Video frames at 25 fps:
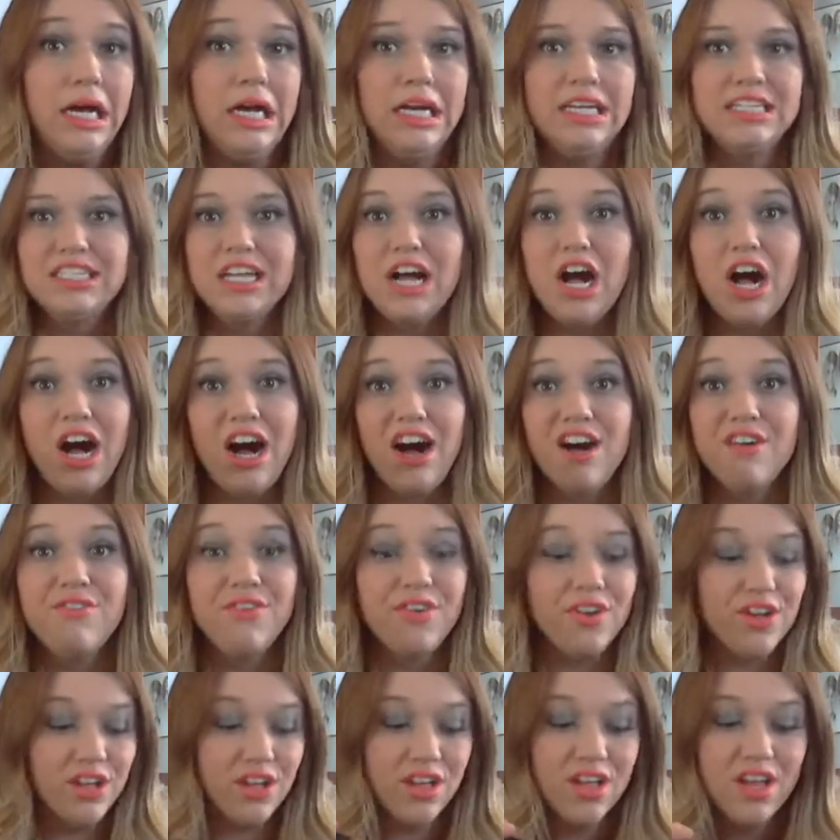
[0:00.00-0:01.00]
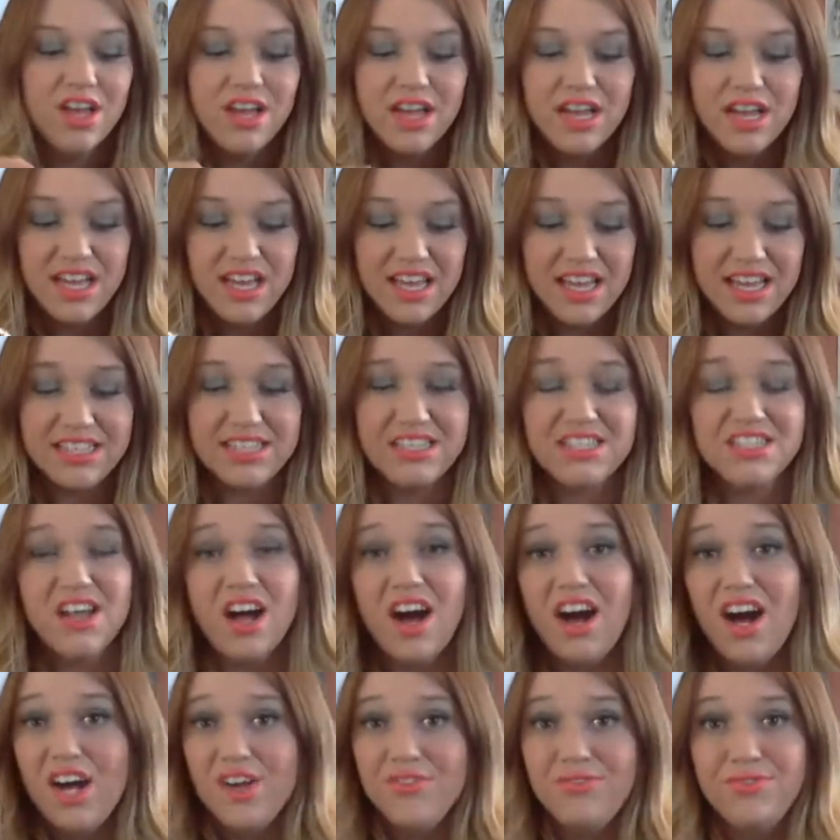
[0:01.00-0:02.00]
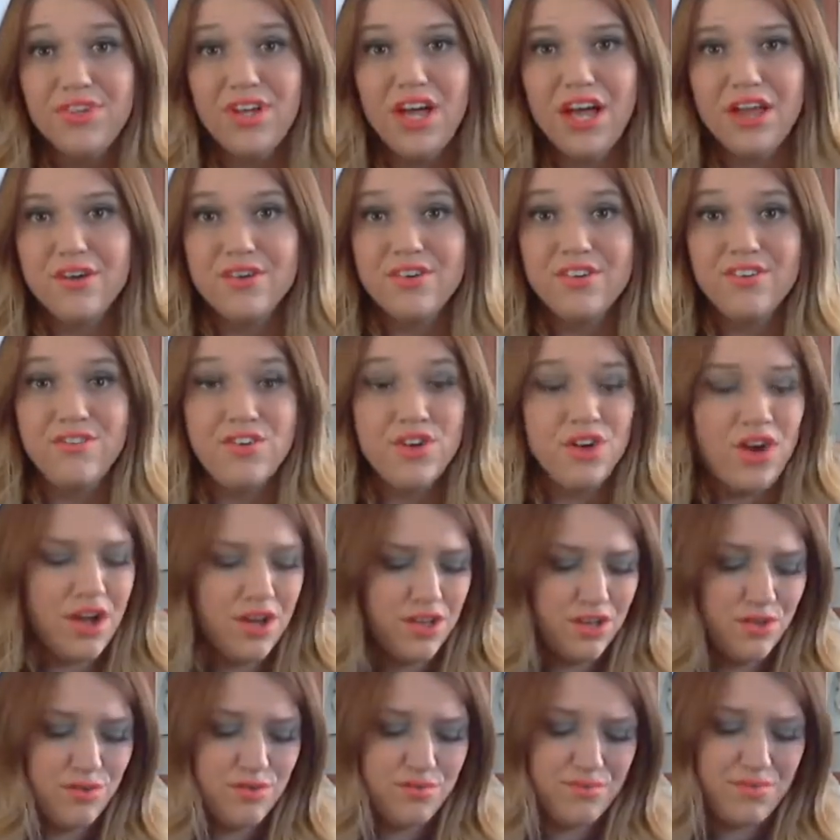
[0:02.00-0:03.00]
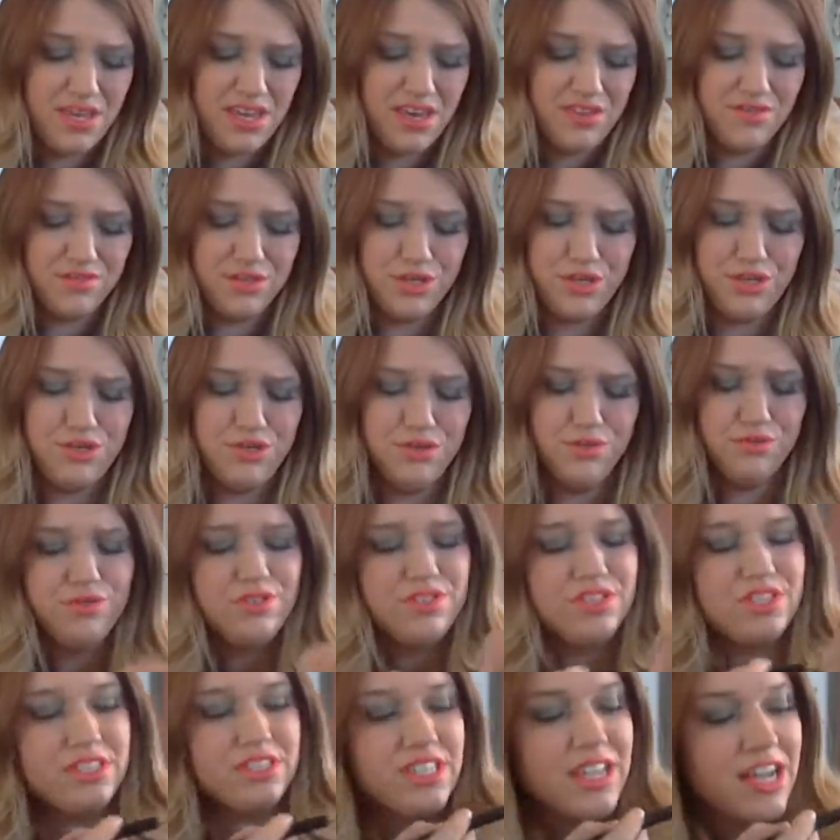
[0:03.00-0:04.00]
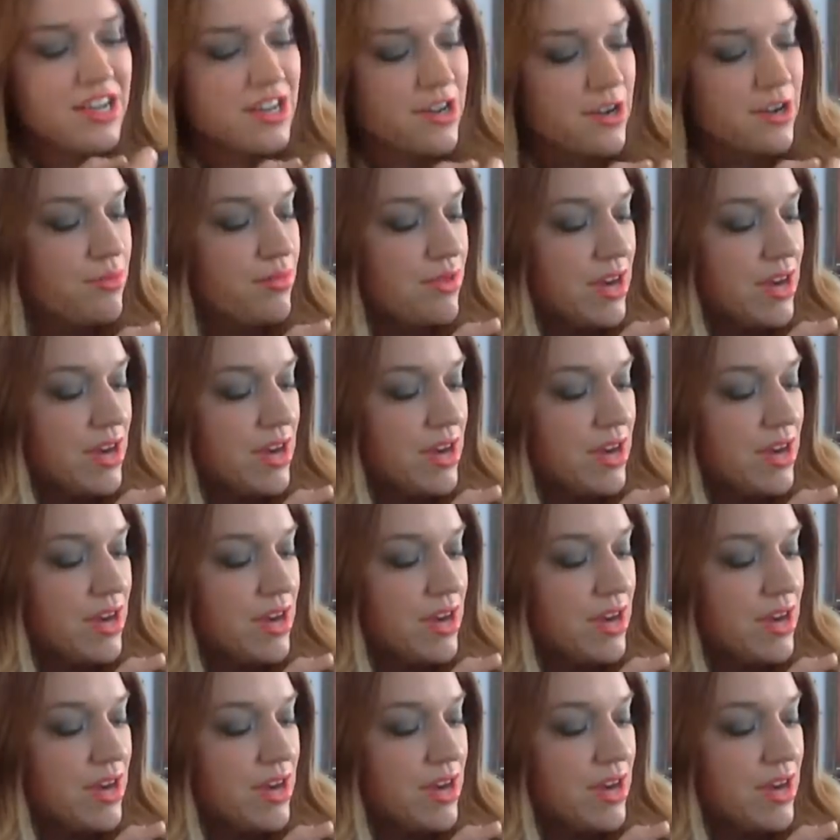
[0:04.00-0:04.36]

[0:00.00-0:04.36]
it's awful. It's awful. I don't even know how you would be able to use this on your